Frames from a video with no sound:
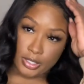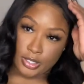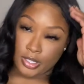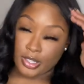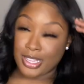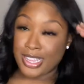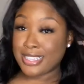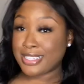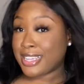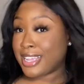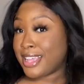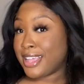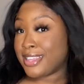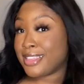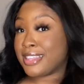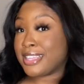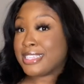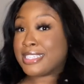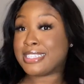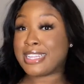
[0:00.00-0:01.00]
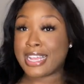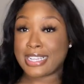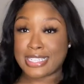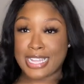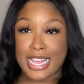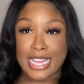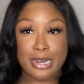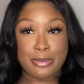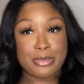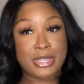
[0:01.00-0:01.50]
So this next
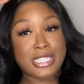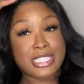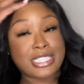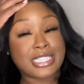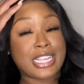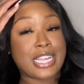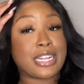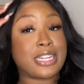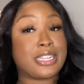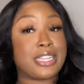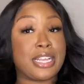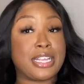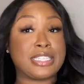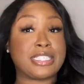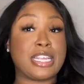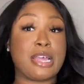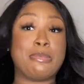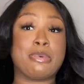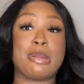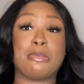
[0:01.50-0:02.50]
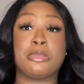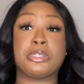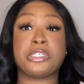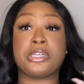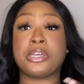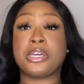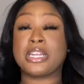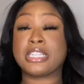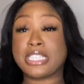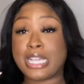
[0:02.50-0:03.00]
item, this is technically a set, but I'm going to
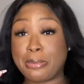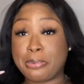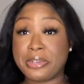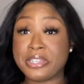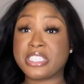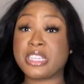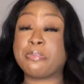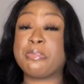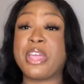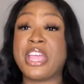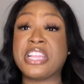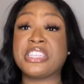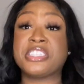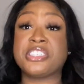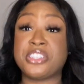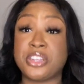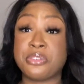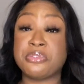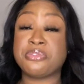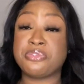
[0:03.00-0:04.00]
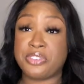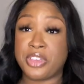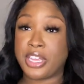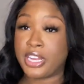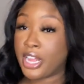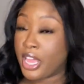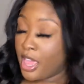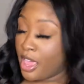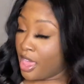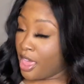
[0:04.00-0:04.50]
show you on the top because the pants don't fit.
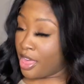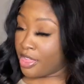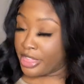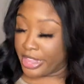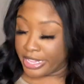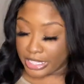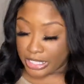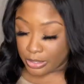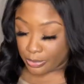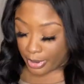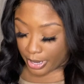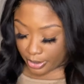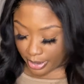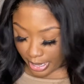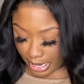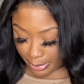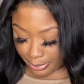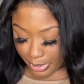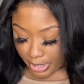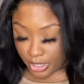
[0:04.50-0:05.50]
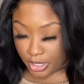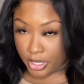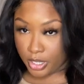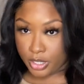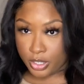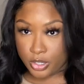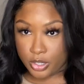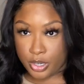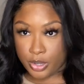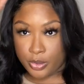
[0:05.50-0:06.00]
This is why you had to be,
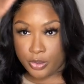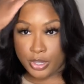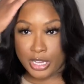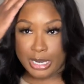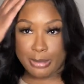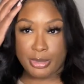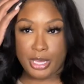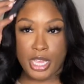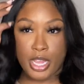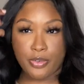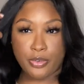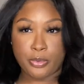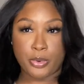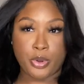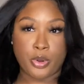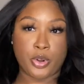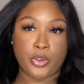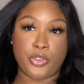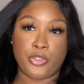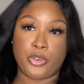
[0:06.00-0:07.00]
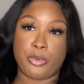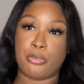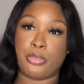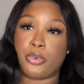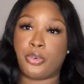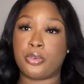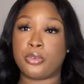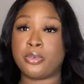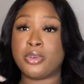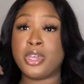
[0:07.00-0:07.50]
you know, you got to be careful with ordering from
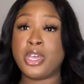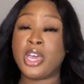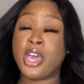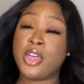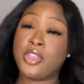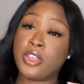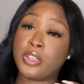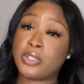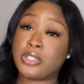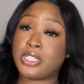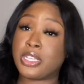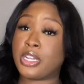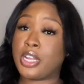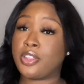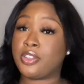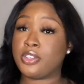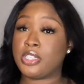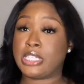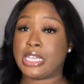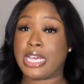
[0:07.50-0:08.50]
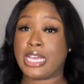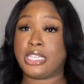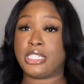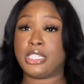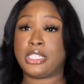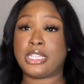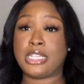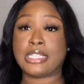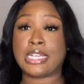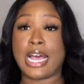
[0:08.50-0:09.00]
Boohoo. This is another set. It
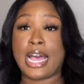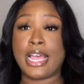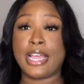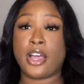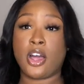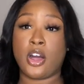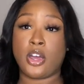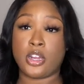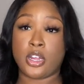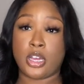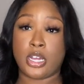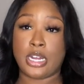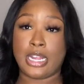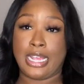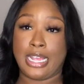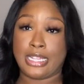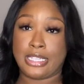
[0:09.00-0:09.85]
just says icon on it.